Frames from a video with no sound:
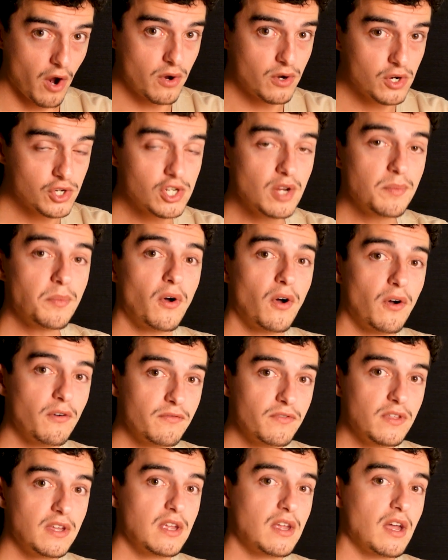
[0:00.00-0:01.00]
ownership
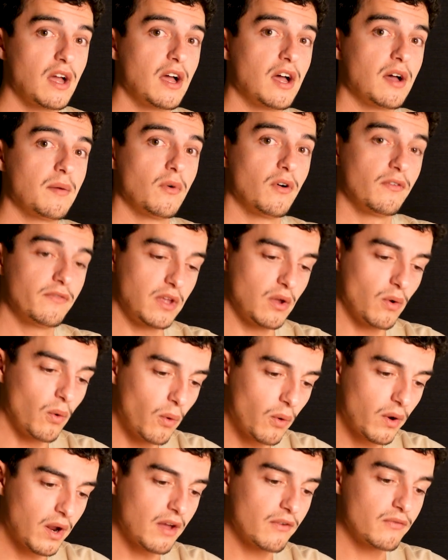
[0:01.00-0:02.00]
of the
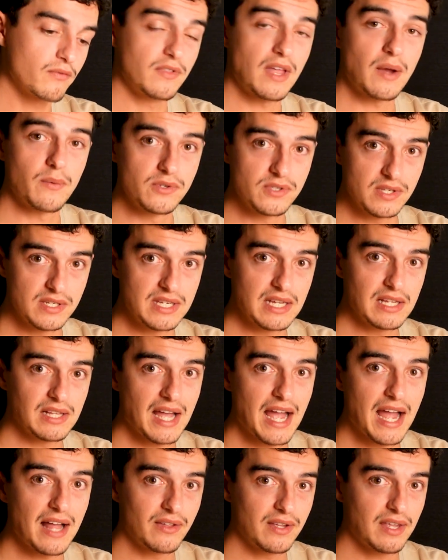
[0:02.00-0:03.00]
order. That was a
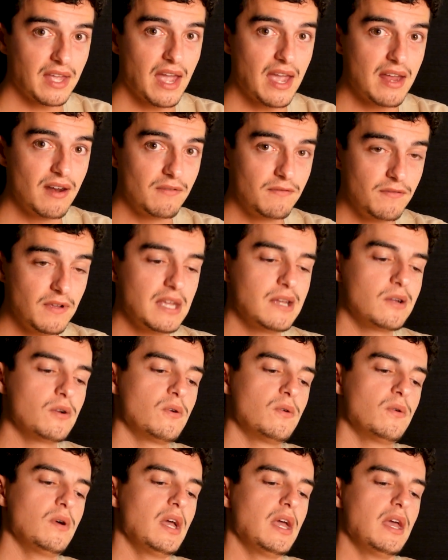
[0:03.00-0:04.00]
dealer allocated
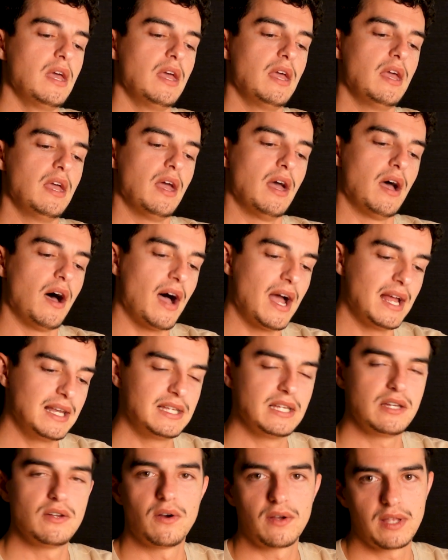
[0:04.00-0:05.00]
vehicle. I
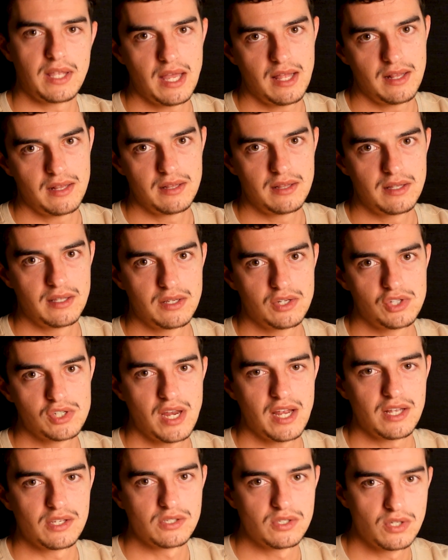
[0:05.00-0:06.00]
did not get the
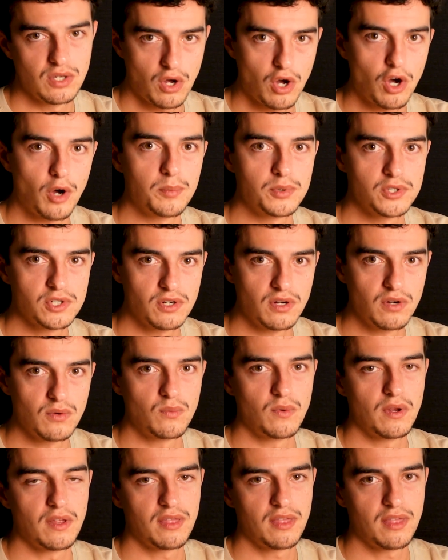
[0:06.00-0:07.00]
chance to option it
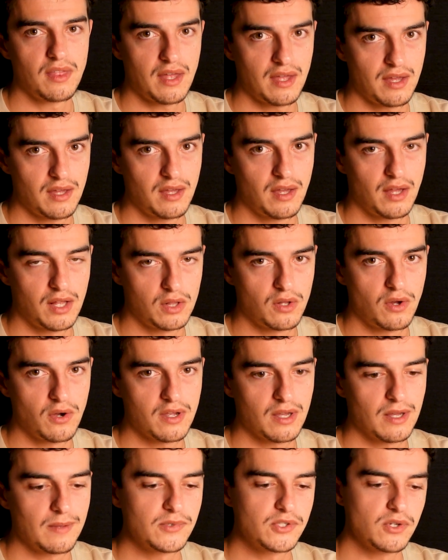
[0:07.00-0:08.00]
with a
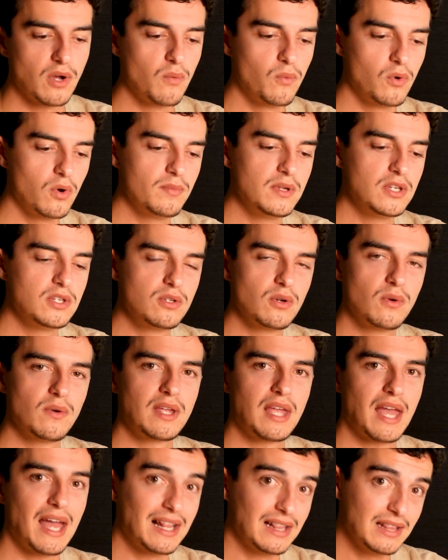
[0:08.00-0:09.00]
locker. So I will be
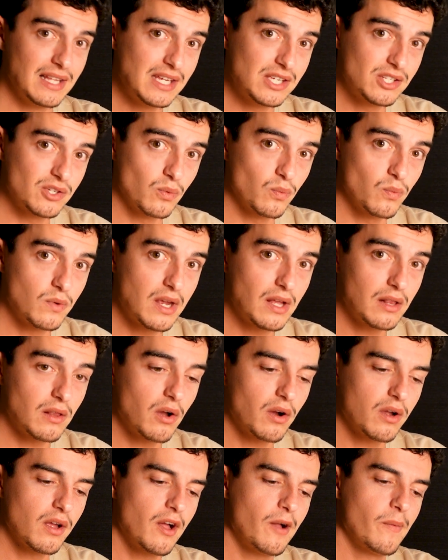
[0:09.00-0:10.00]
doing at least a rear
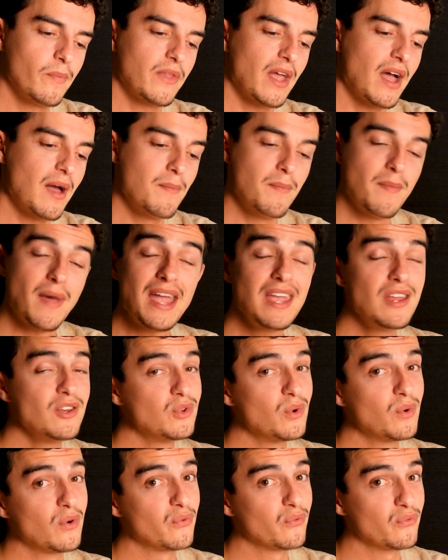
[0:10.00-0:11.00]
locker. I may
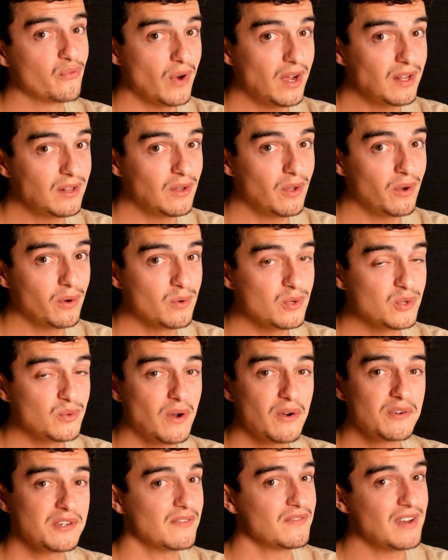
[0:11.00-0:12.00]
do a front locker as
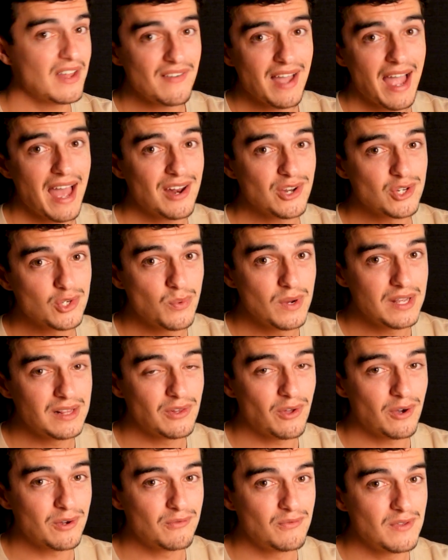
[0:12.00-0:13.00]
well, because I've never had a twin
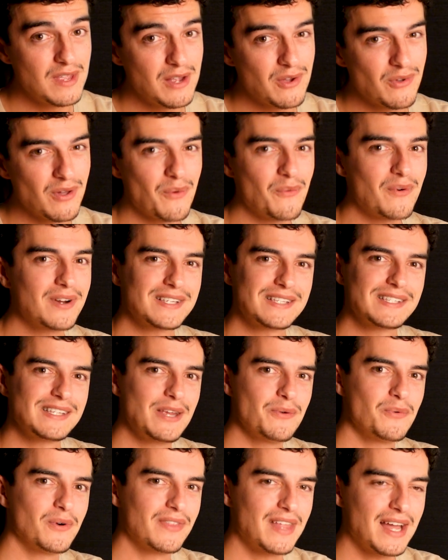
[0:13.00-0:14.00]
locked vehicle. I want to
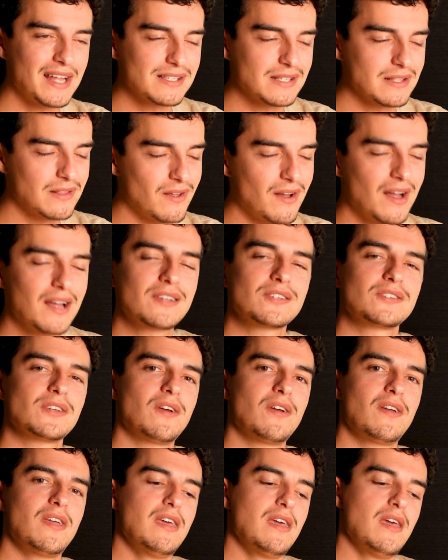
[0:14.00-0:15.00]
see what that's like.
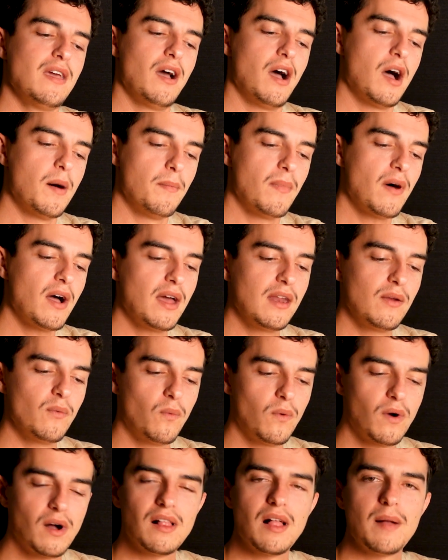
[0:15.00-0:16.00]
So I might,
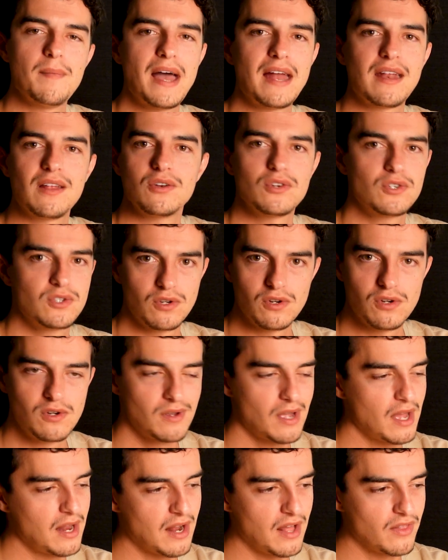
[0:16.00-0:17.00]
while I'm at it, do
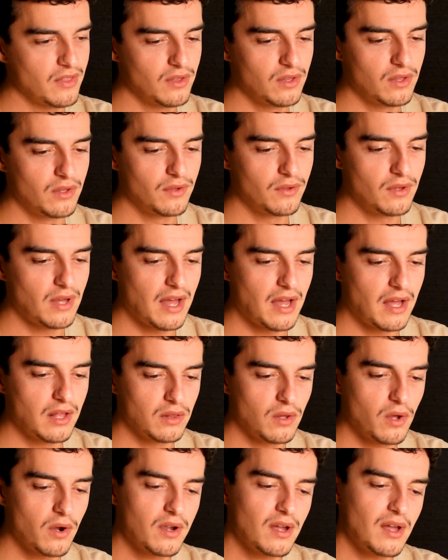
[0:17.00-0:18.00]
another
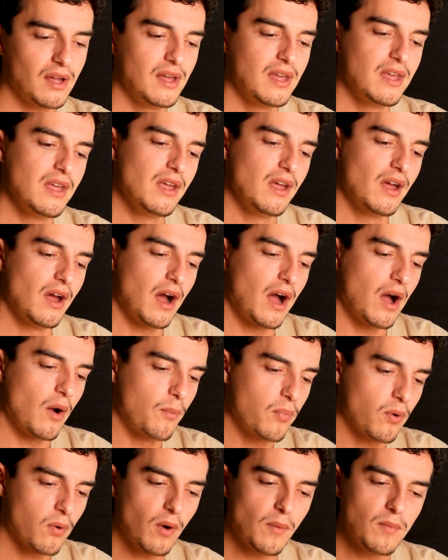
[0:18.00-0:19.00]
locker. I'll
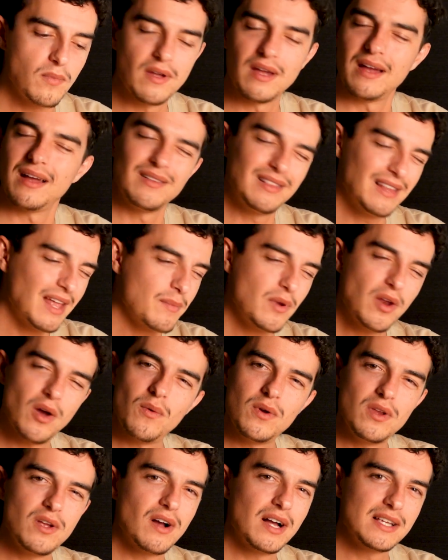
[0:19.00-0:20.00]
probably, let me know
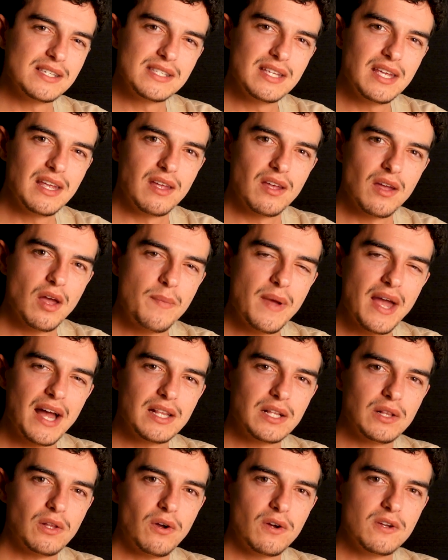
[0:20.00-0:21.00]
what you guys think
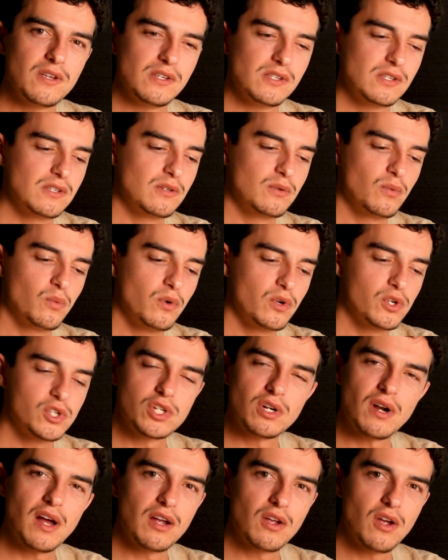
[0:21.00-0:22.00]
about the lockers.
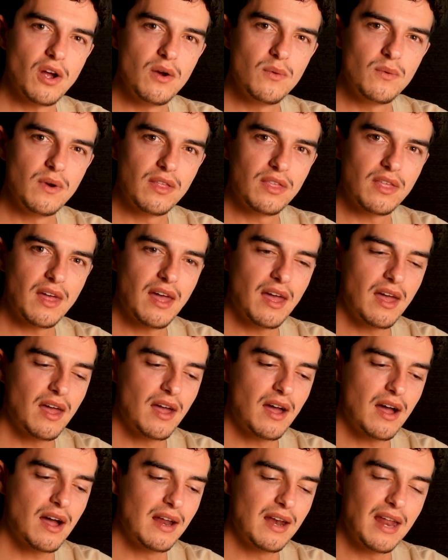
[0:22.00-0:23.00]
Should I go with
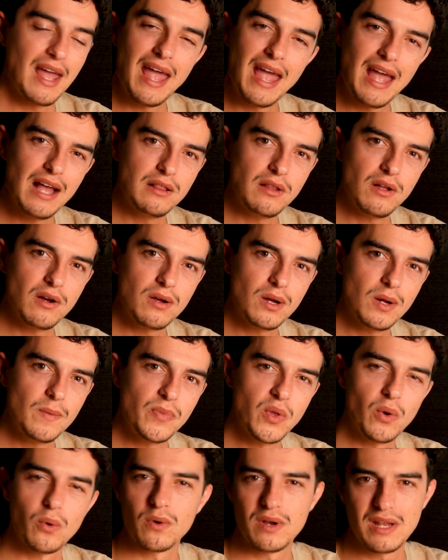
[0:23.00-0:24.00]
an air locker
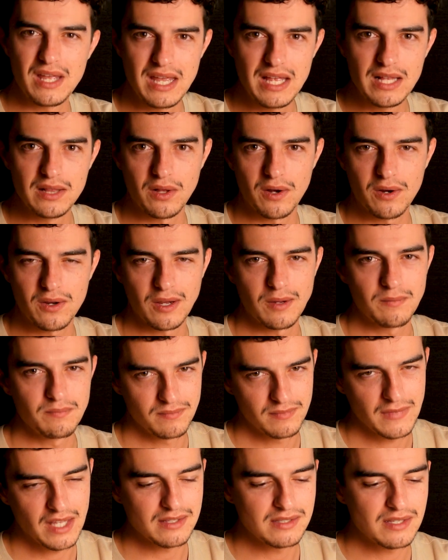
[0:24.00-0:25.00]
or an e-locker?
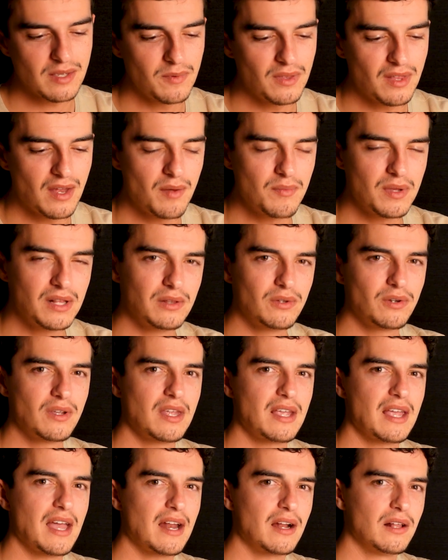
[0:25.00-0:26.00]
That's something that I've been
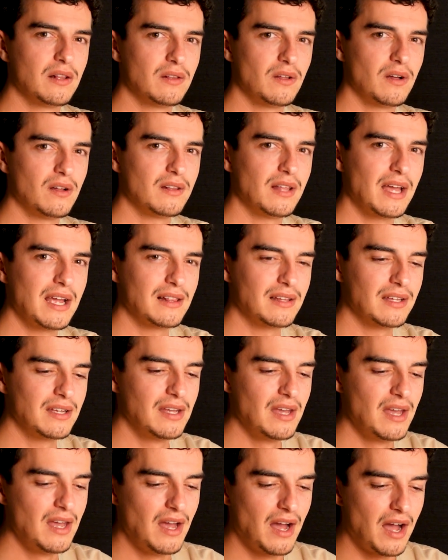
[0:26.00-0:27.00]
looking at a lot
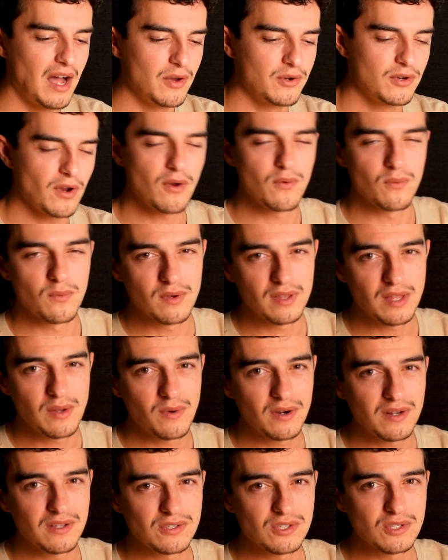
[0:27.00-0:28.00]
lately. I don't really
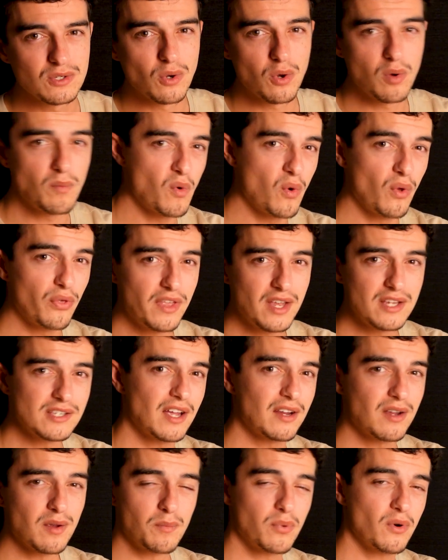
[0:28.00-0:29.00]
want to install more things
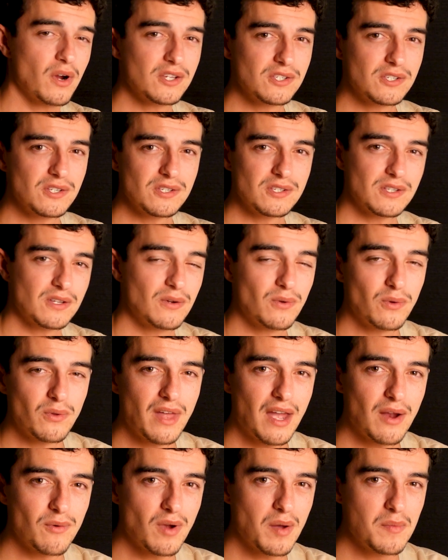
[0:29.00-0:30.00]
like compressors and all
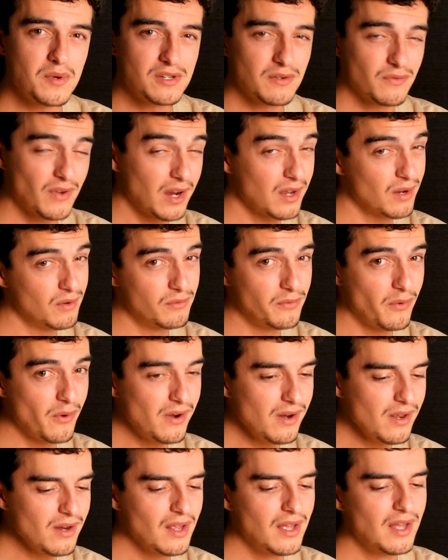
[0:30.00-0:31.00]
that rubbish if I can
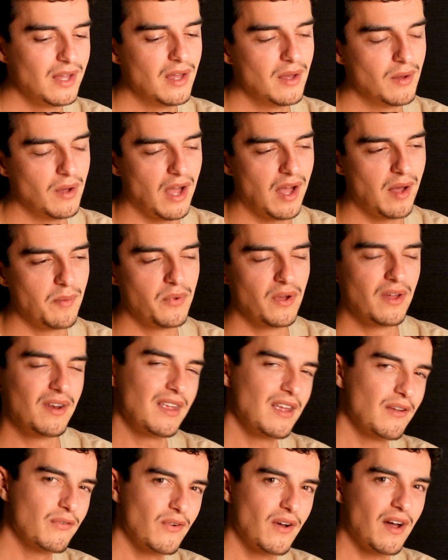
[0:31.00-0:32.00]
avoid it. But
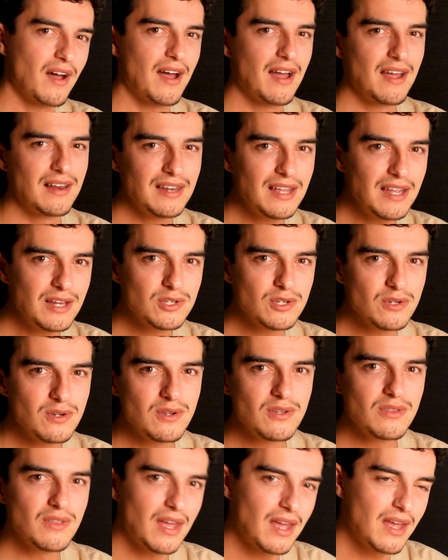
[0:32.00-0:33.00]
if I need
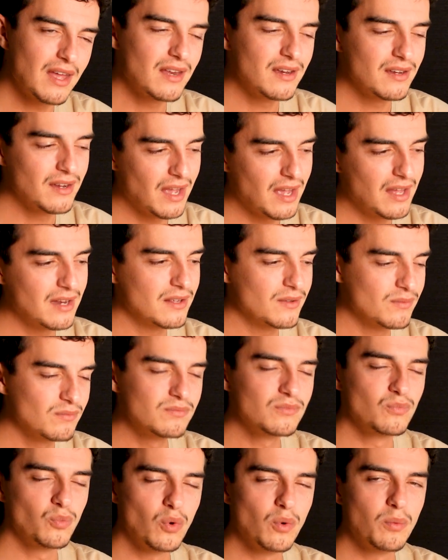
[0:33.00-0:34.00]
to, then, and it
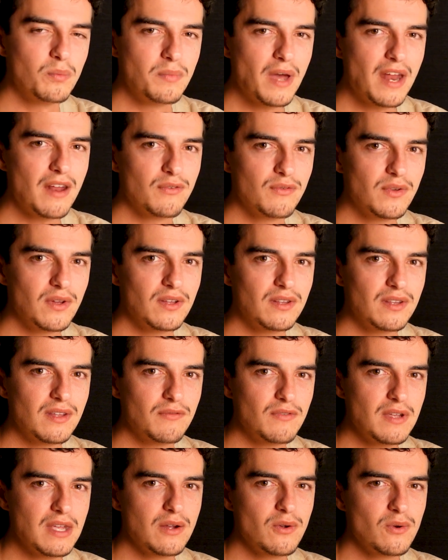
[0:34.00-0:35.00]
will benefit the
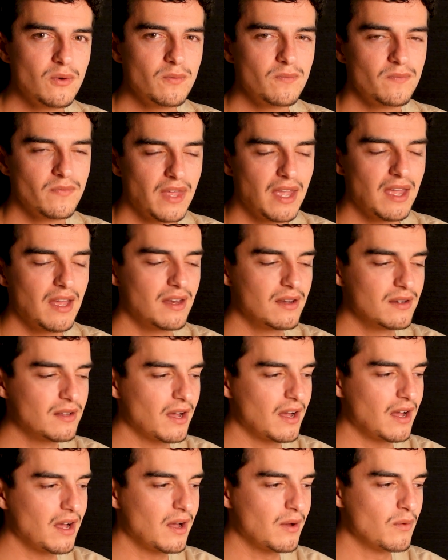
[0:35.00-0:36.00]
vehicle and
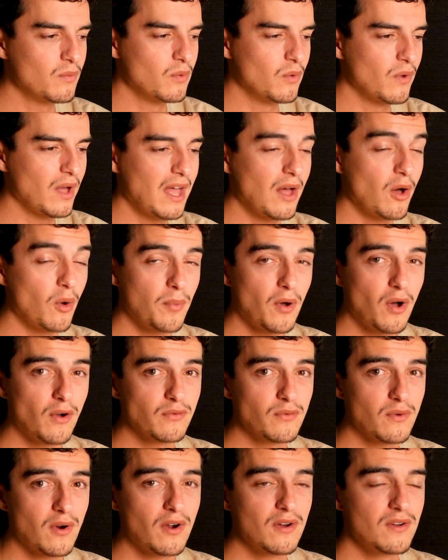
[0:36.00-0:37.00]
will help
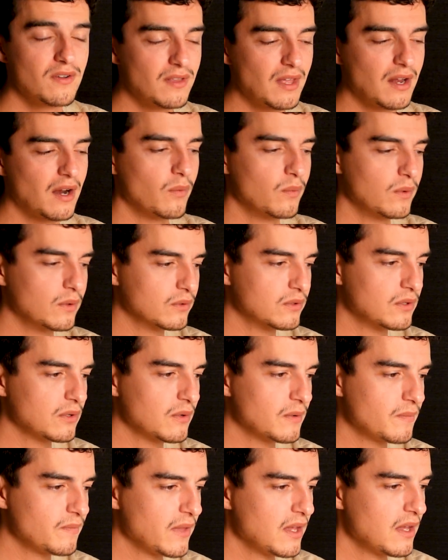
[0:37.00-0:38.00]
off-road, then I will do
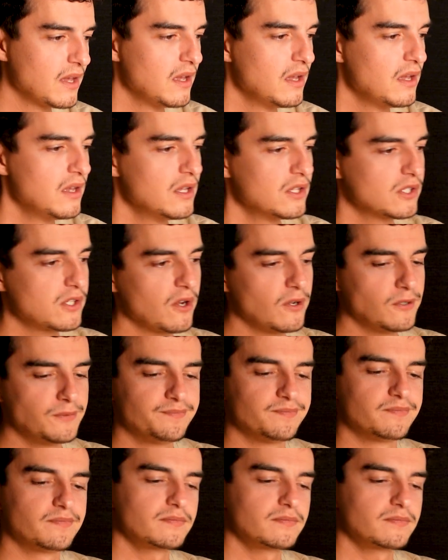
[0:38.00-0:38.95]
it. So